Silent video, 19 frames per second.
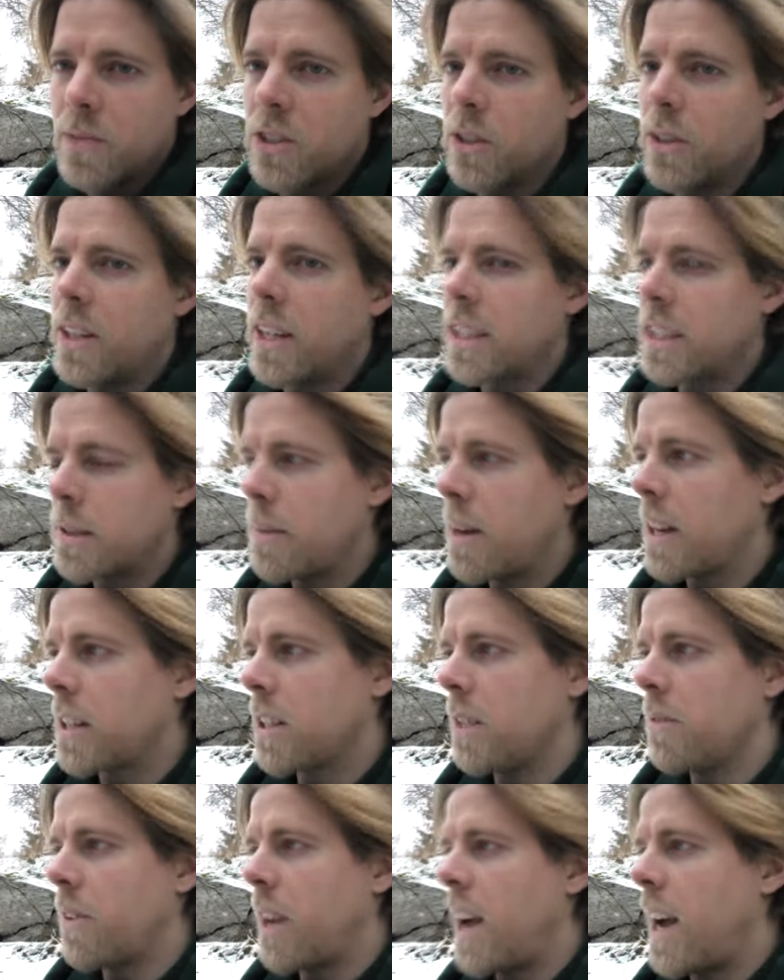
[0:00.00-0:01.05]
So it doesn't
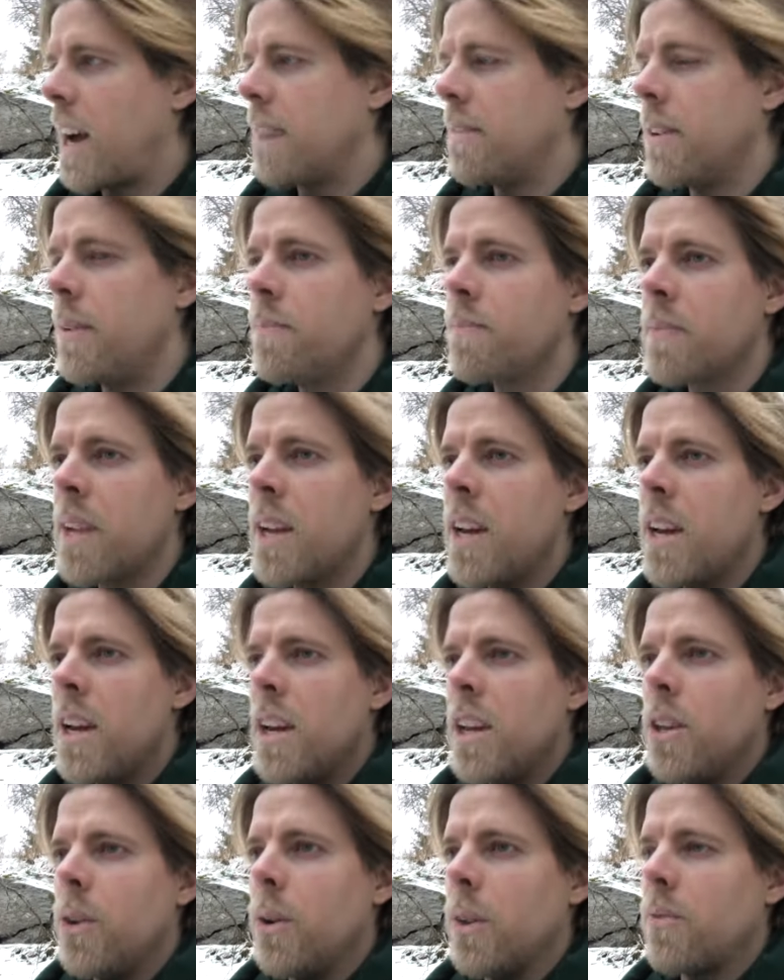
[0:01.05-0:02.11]
matter if I have,
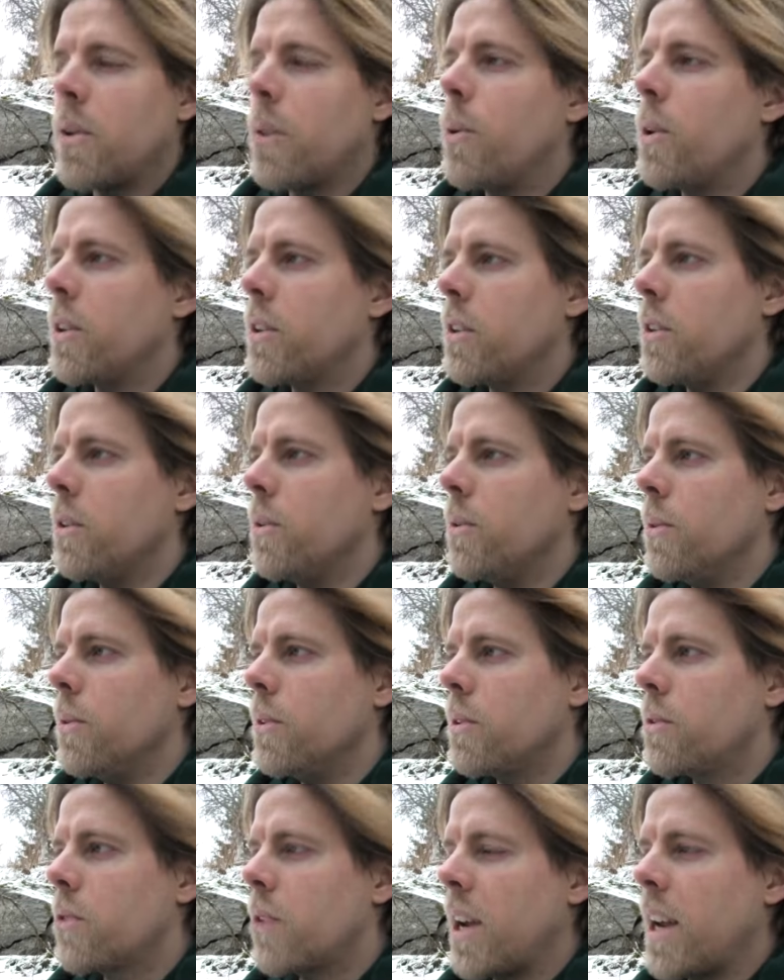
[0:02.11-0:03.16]
you know, if I want
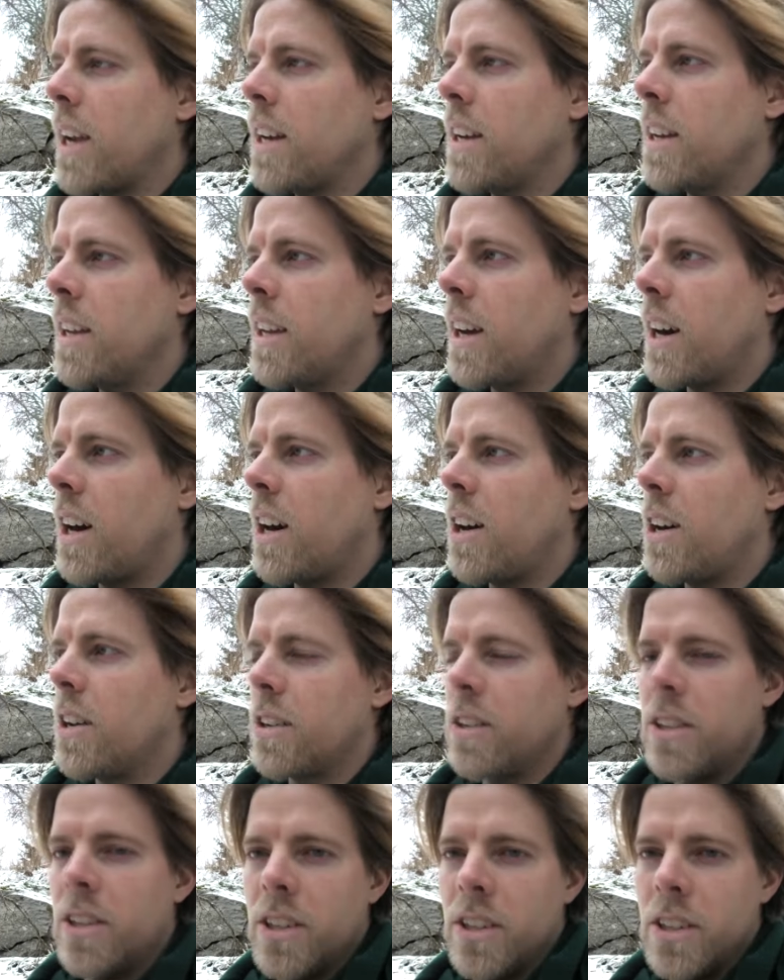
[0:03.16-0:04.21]
to train a
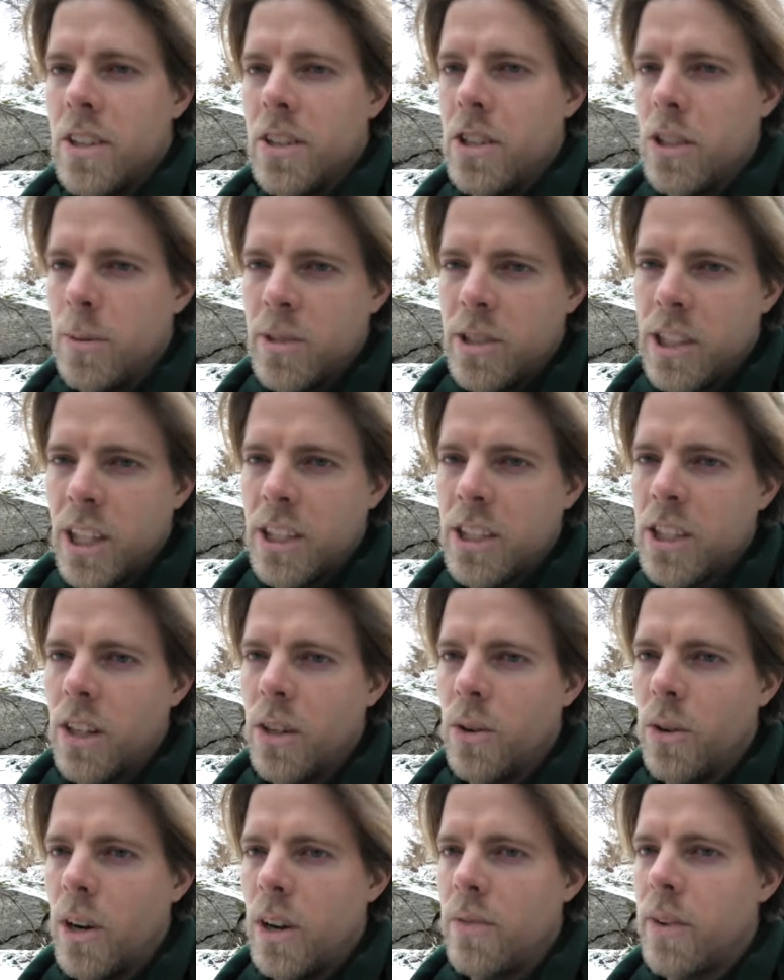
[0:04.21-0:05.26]
hard gym
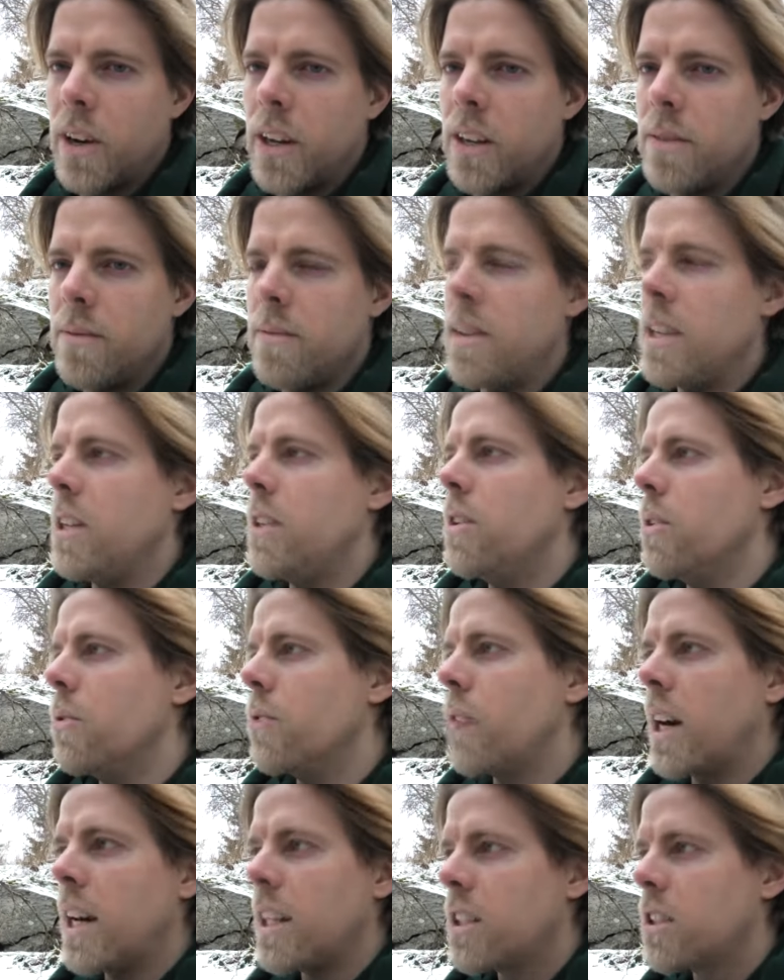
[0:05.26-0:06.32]
session, or if I need to
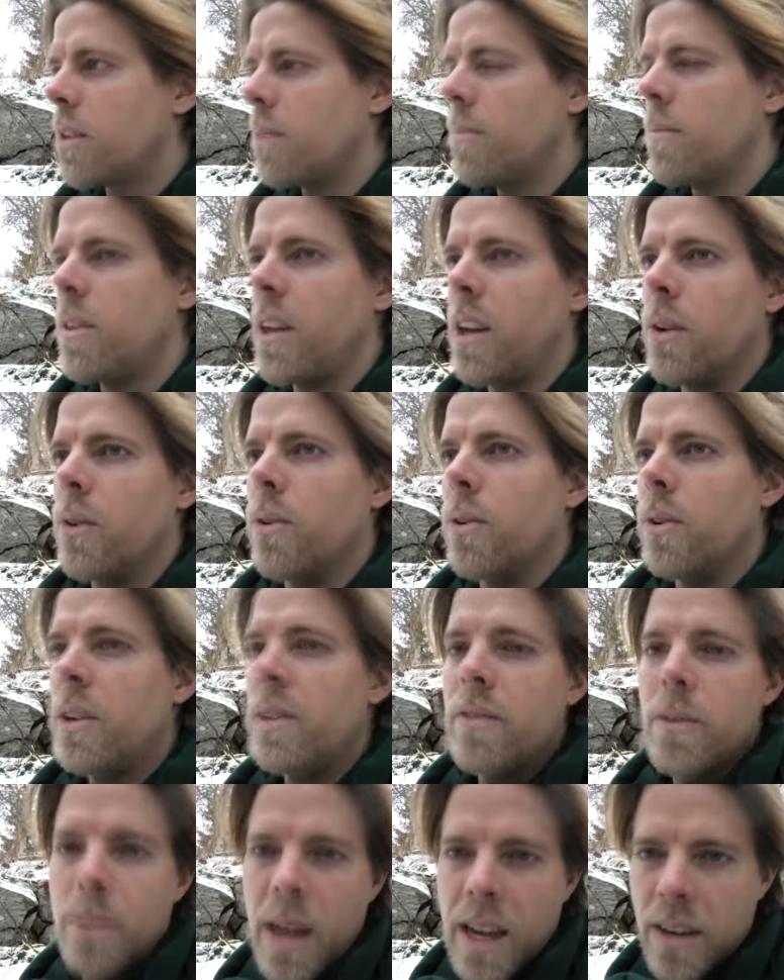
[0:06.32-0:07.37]
write something, or
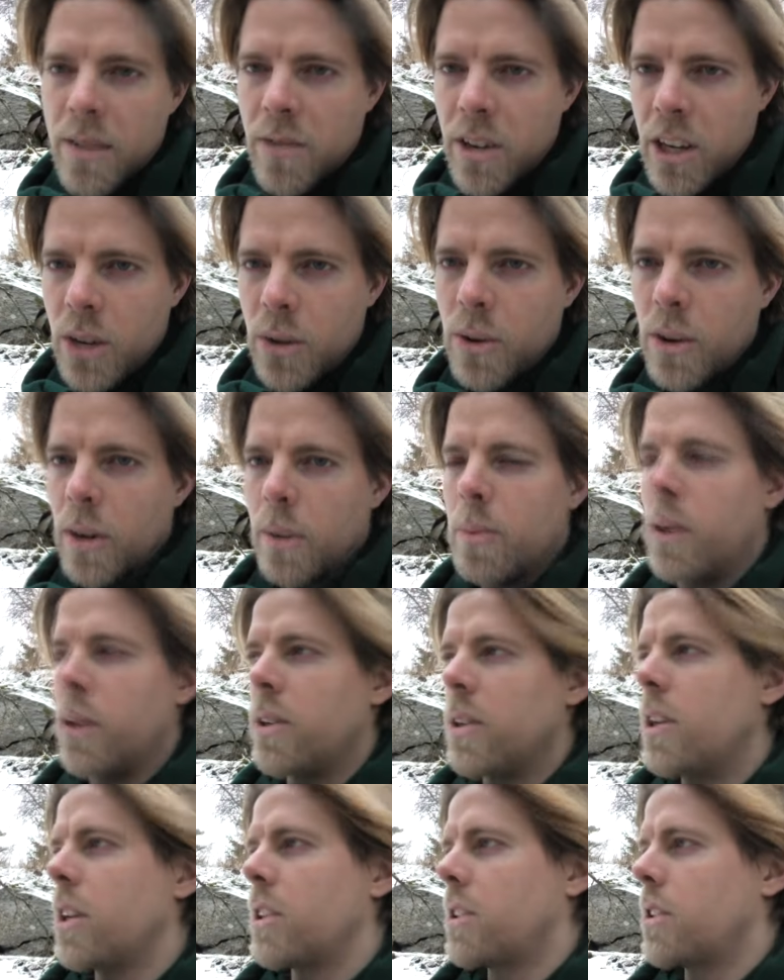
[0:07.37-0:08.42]
even make a video or a
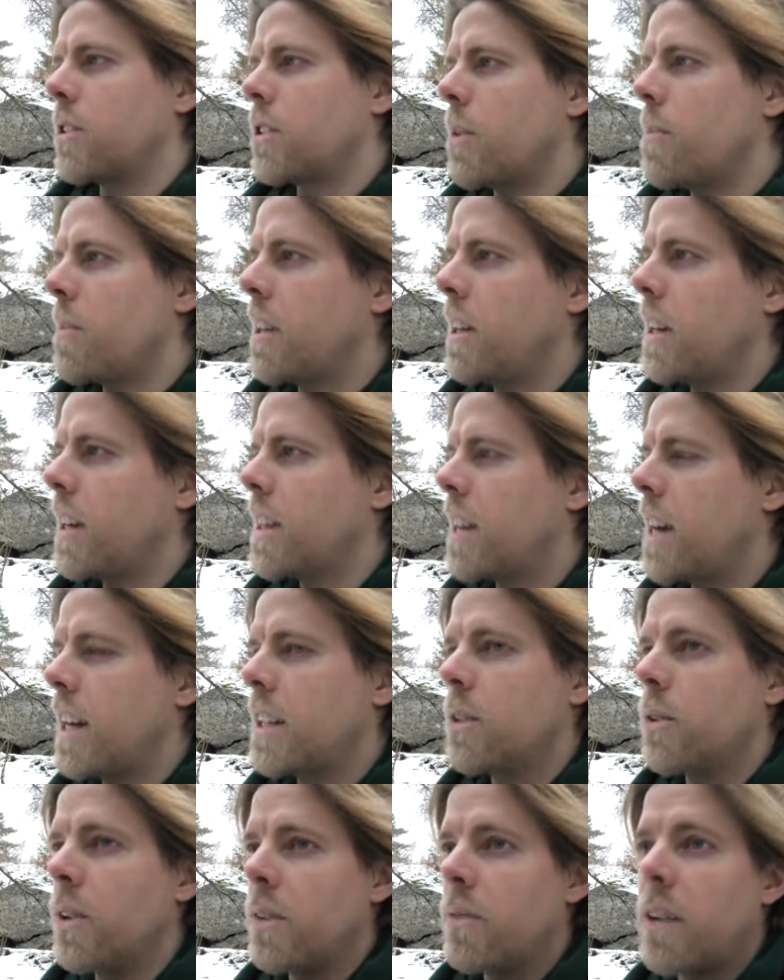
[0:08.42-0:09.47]
podcast or something like
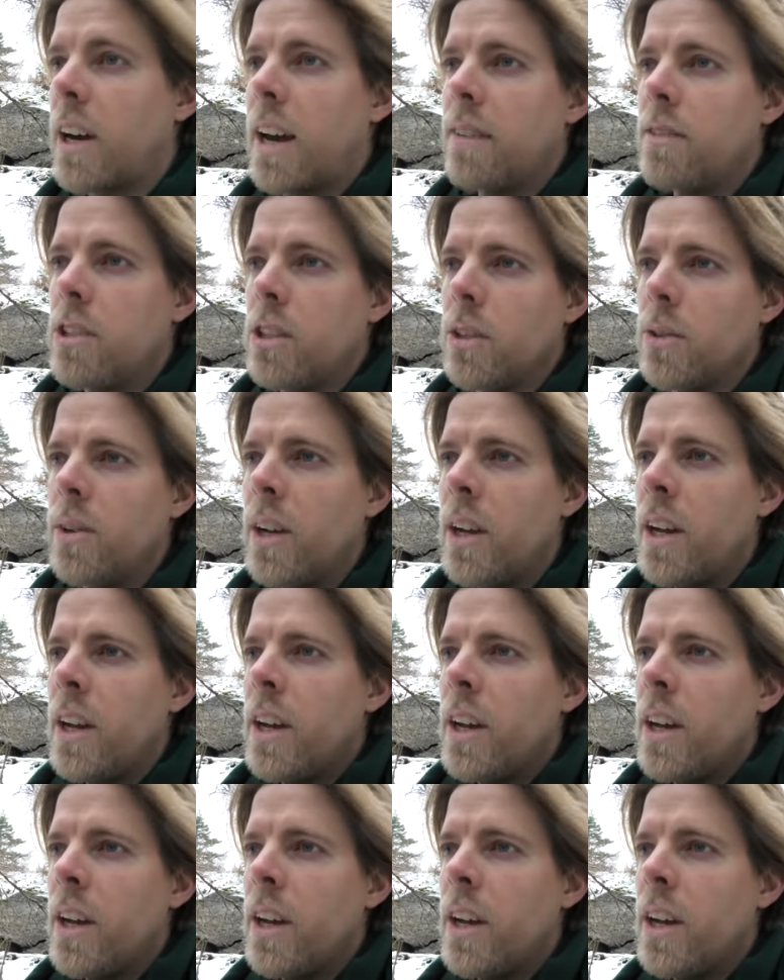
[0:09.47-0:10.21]
that, or if I have to